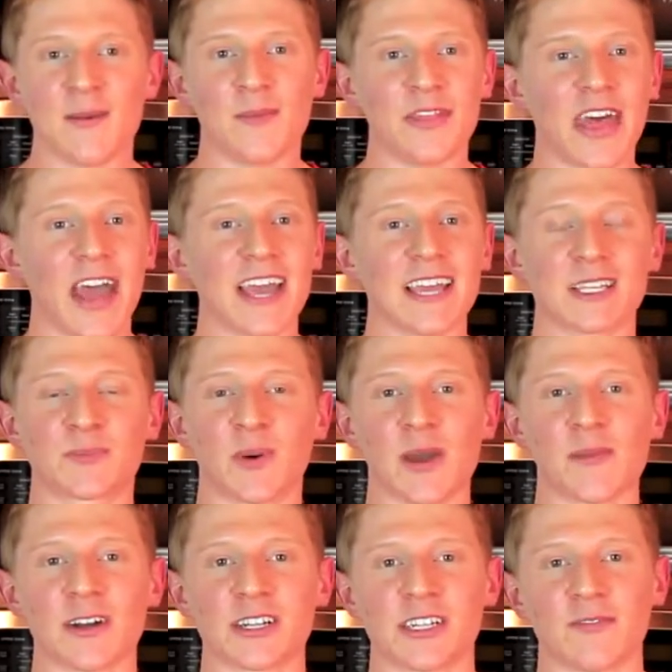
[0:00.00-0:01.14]
But that is
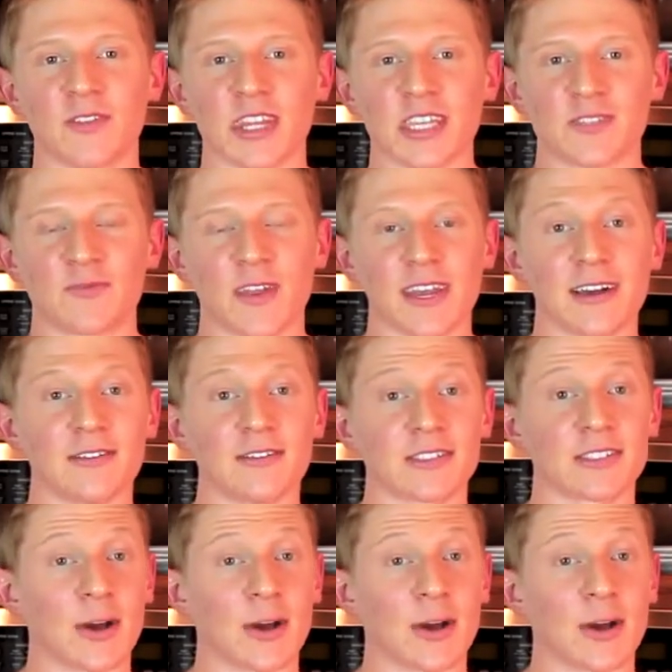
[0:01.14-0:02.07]
pretty much it for this video.